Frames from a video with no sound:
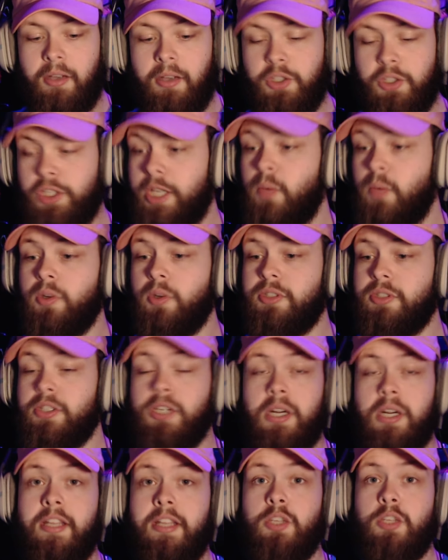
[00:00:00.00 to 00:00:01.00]
She wants to
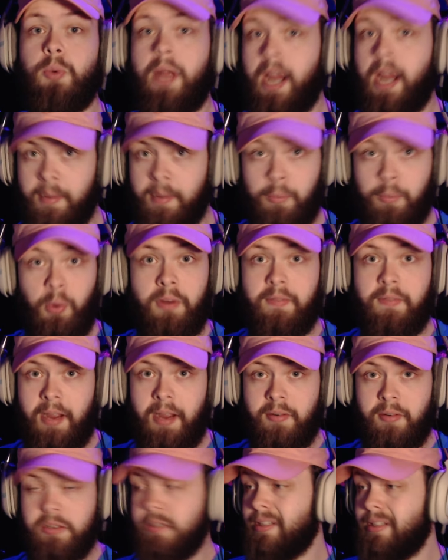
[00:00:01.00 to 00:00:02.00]
turn it into an airborne
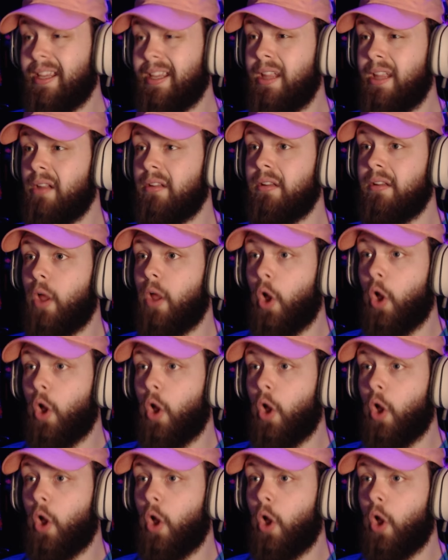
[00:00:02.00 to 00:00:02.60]
virus to kill